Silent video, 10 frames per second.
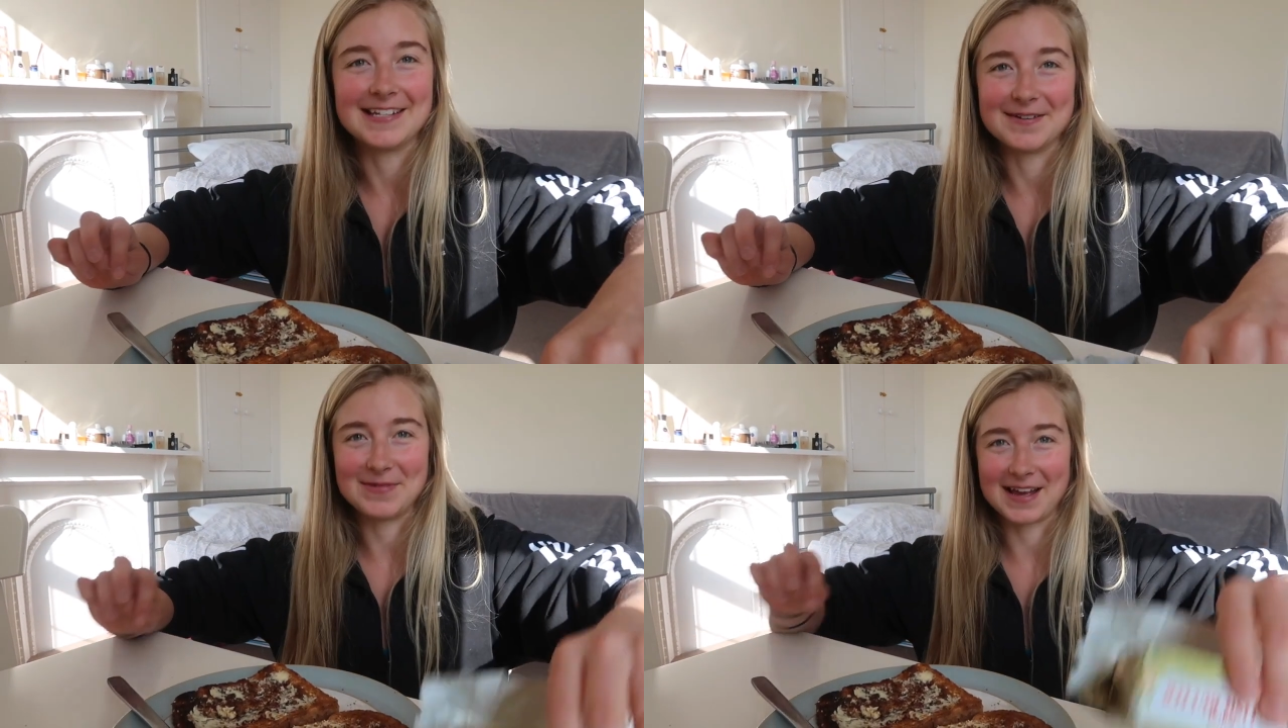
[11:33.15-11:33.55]

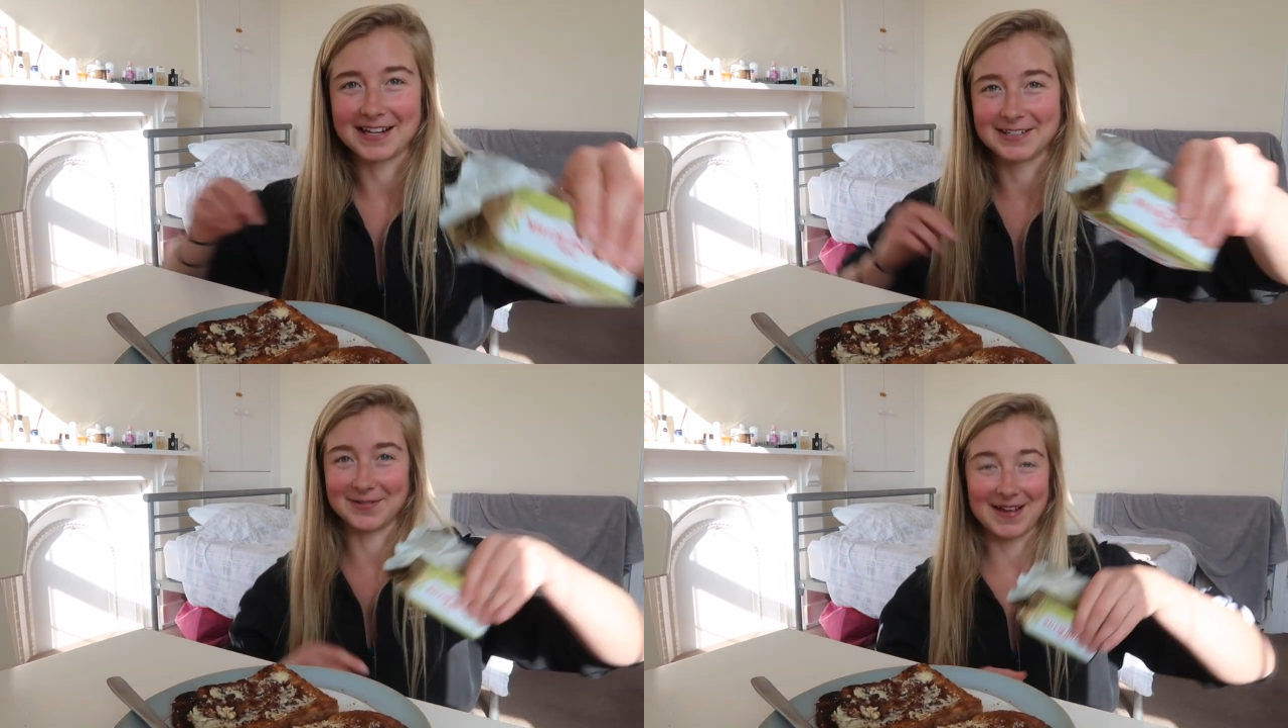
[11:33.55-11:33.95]
dippy
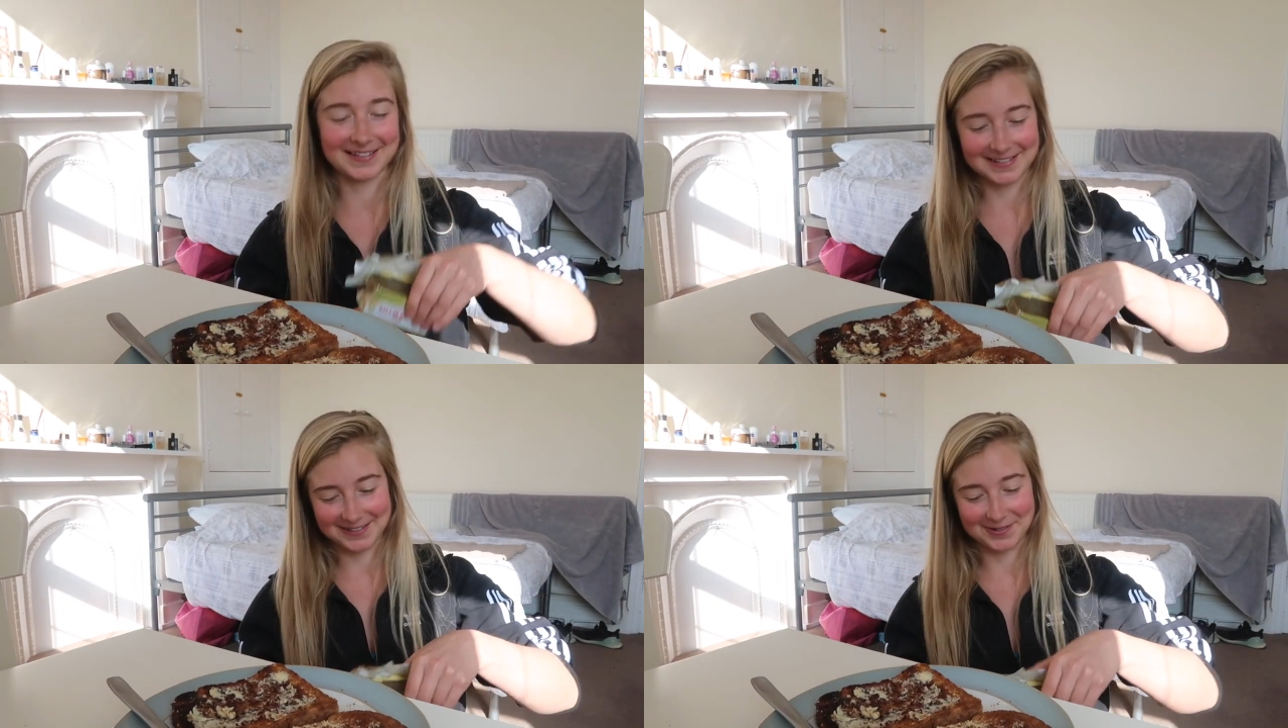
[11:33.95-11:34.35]
eggs or
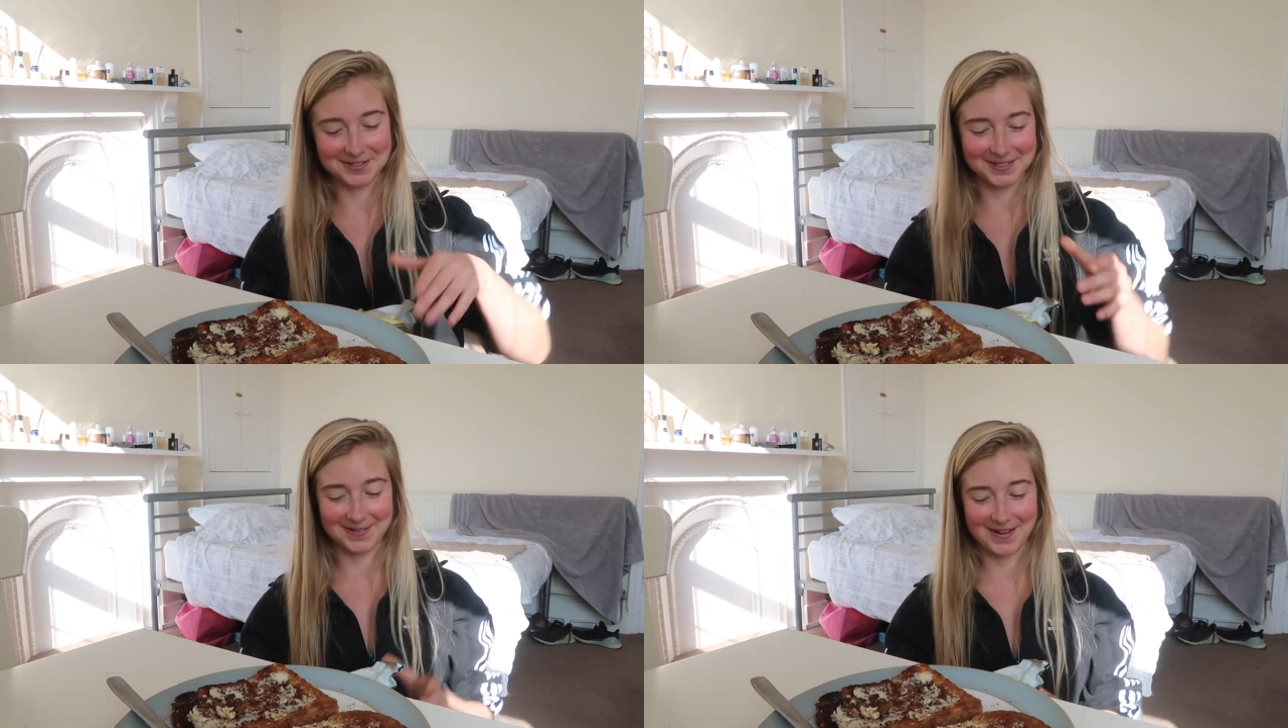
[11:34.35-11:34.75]
eggs and
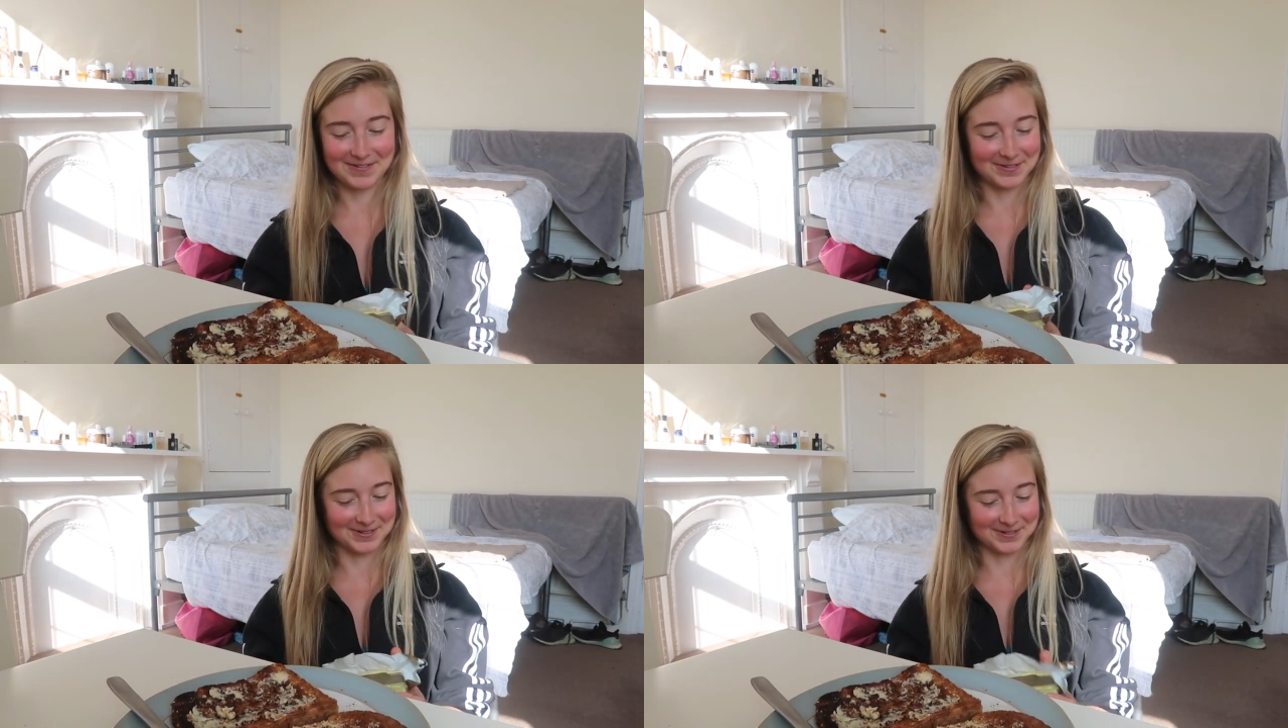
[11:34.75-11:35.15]
soldiers,
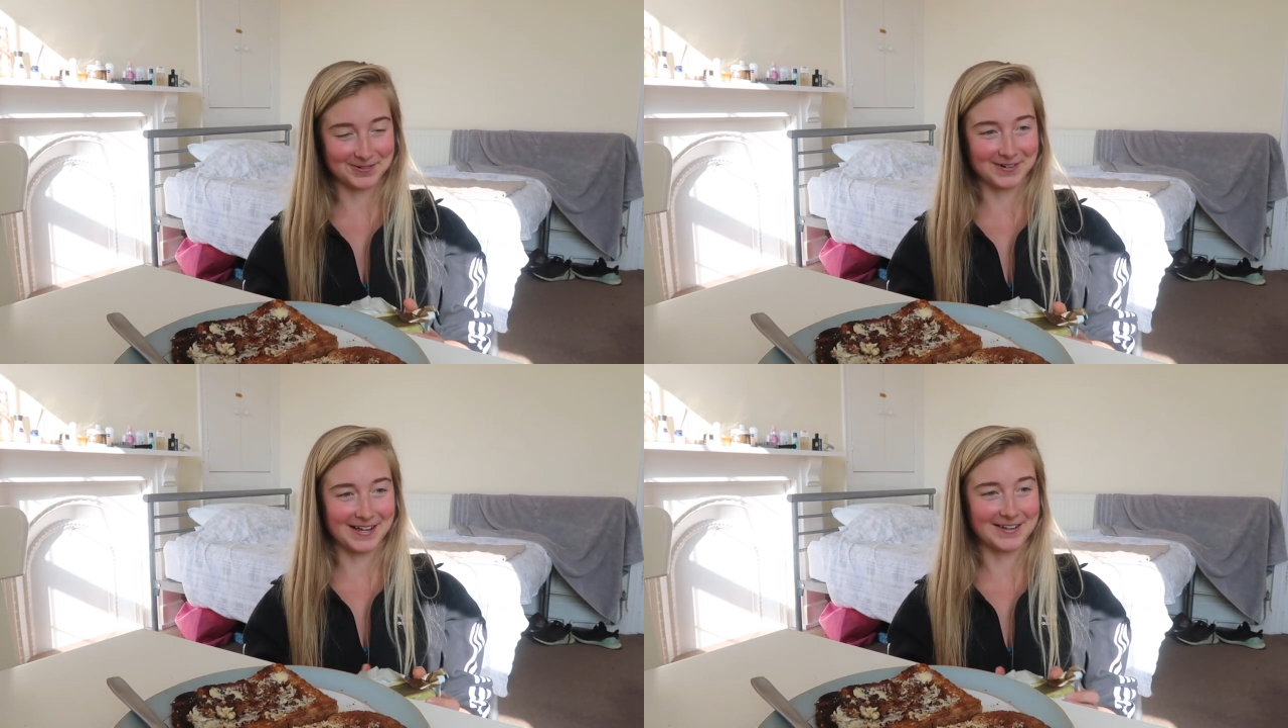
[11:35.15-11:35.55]
whatever you want to
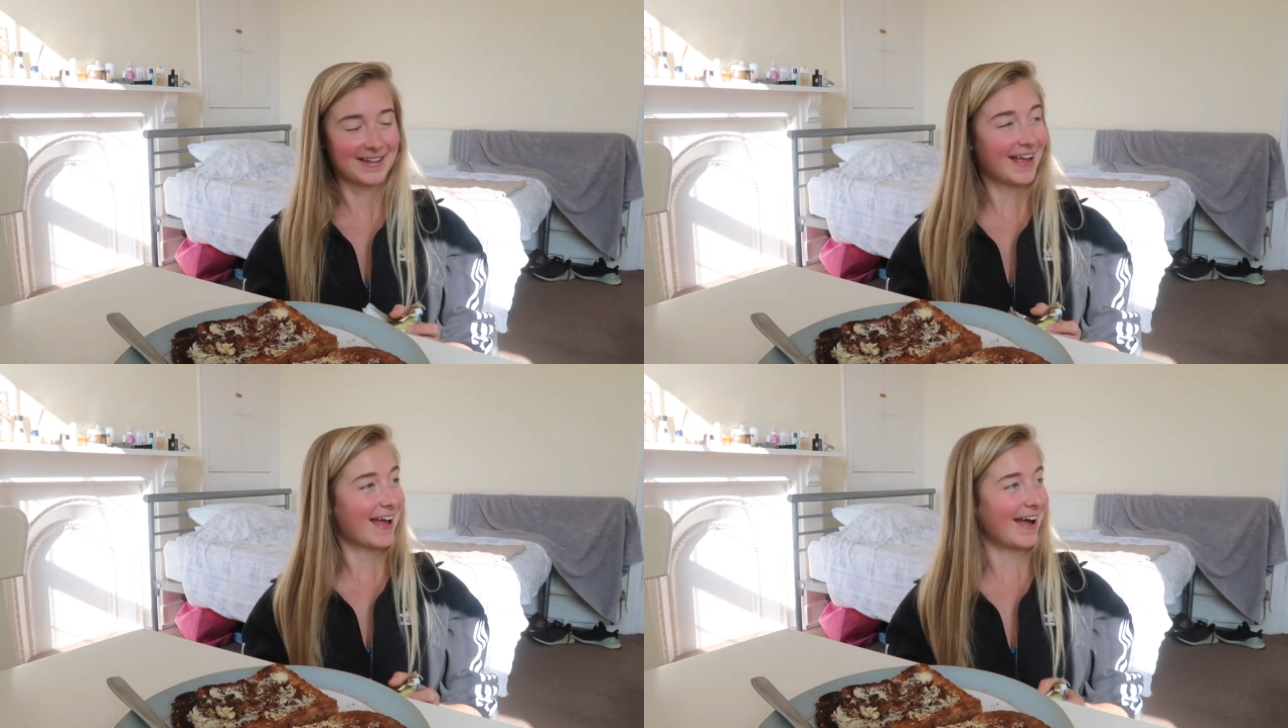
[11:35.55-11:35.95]
call it.
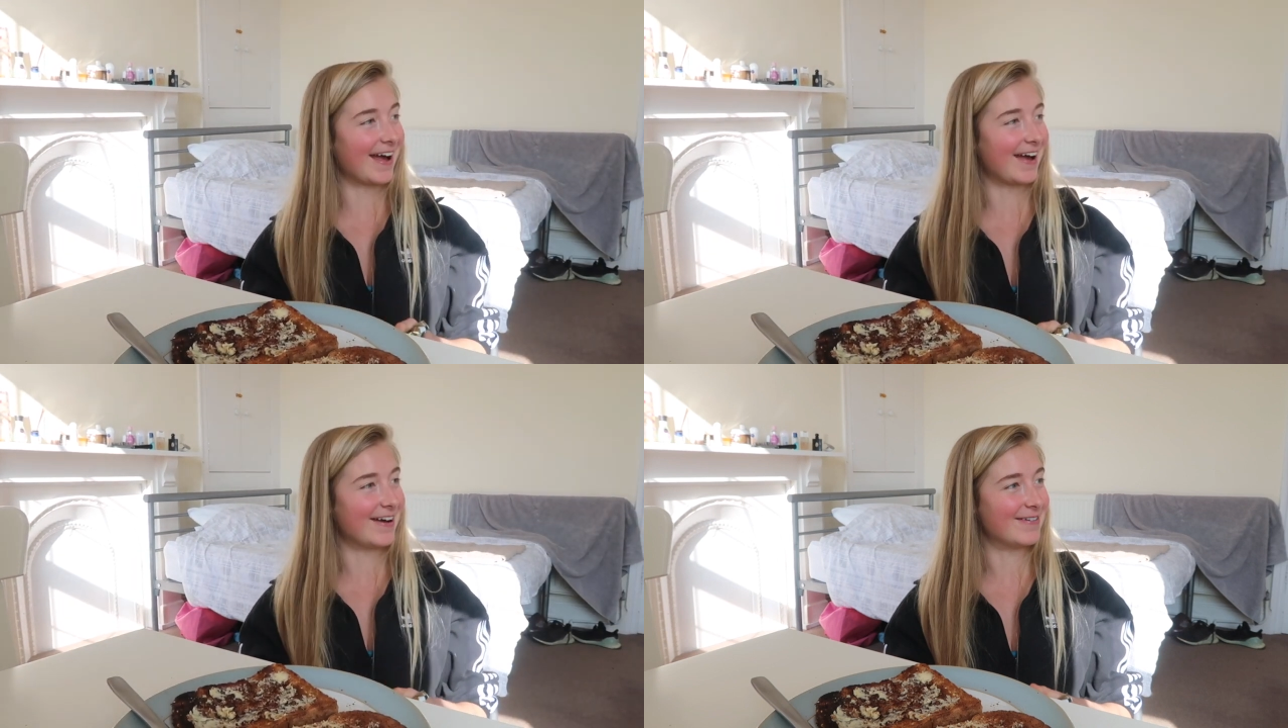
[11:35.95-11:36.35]

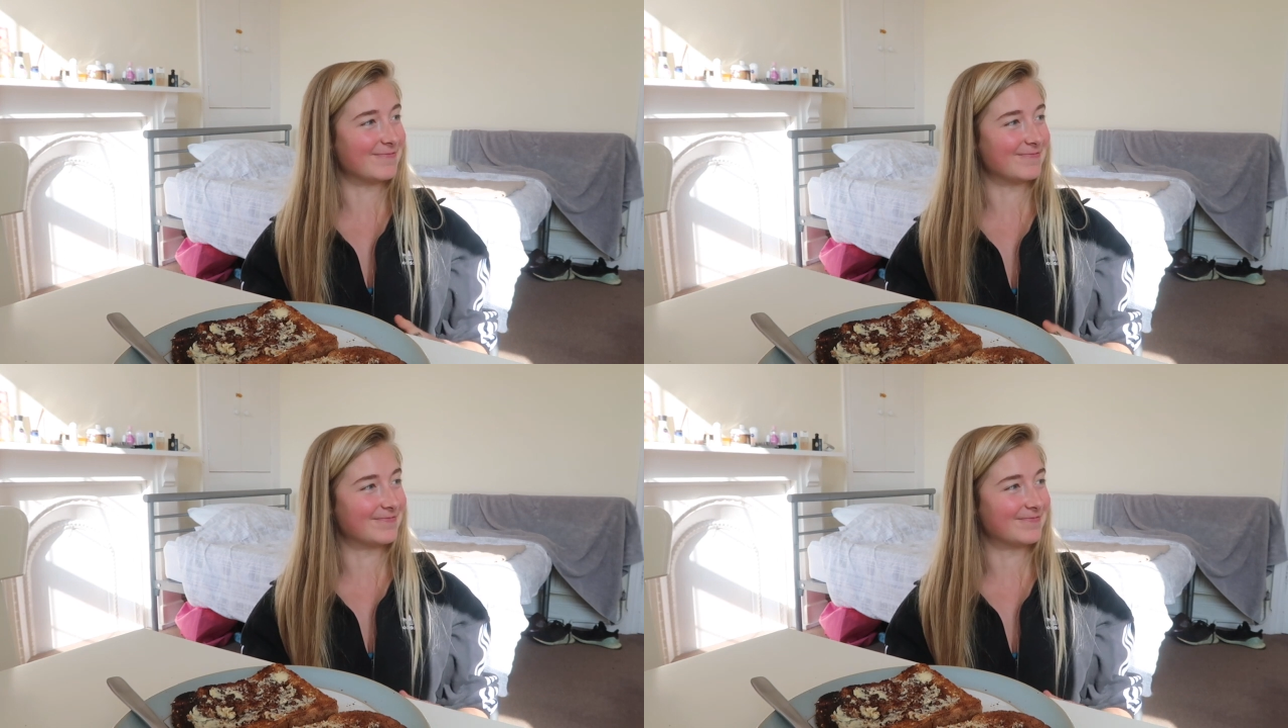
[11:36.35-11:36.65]
Yeah,